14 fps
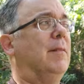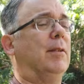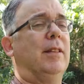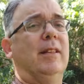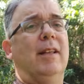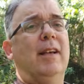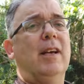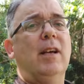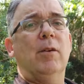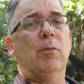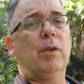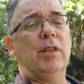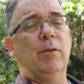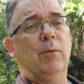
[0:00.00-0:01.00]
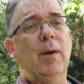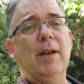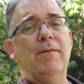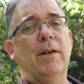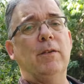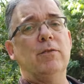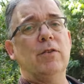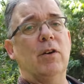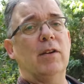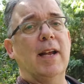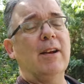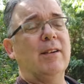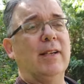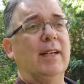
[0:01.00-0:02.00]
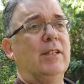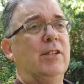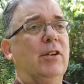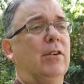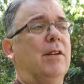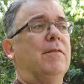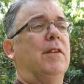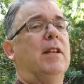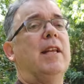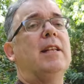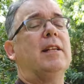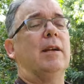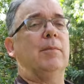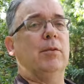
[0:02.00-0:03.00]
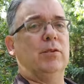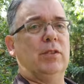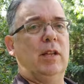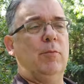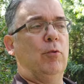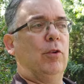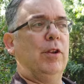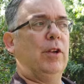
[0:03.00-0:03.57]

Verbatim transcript: But with the way phones are nowadays, you don't even need gimbals anymore.